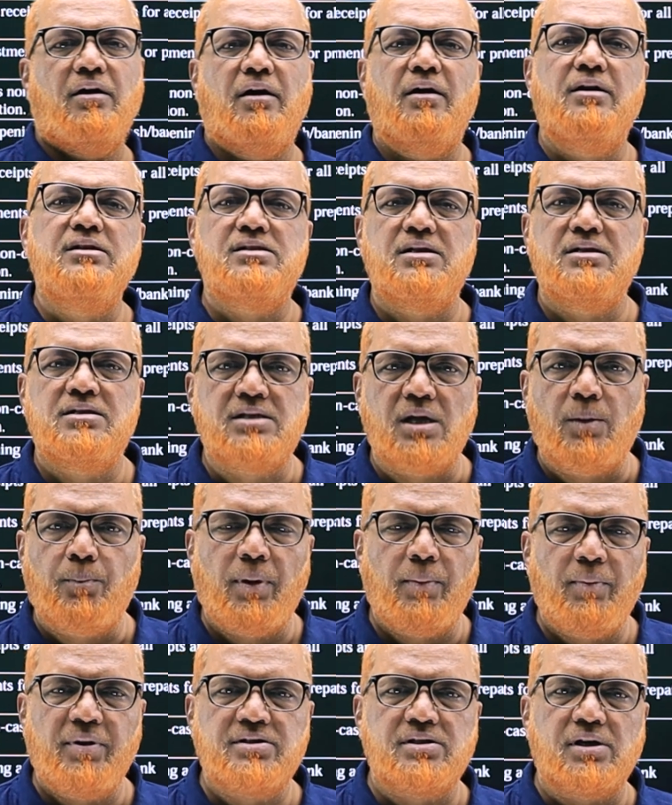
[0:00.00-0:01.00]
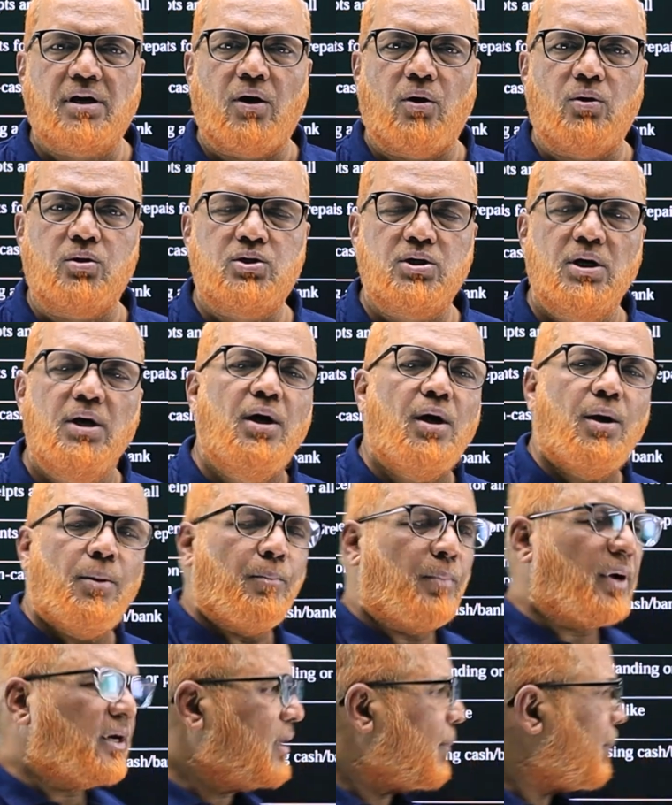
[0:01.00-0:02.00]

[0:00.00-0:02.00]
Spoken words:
receipts and payments account. But